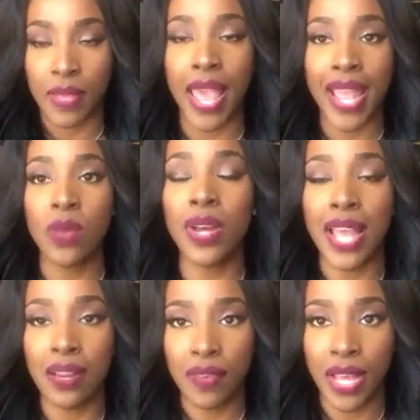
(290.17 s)
81
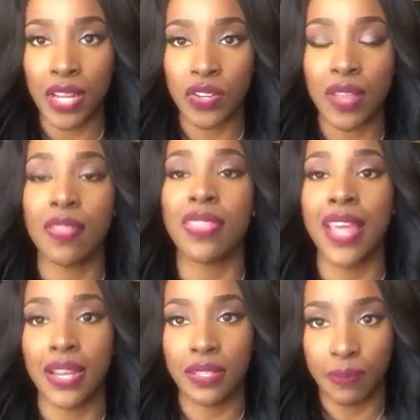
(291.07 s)
out of 100,
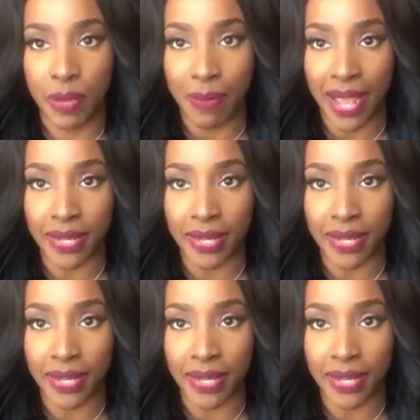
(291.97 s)
that is a B-.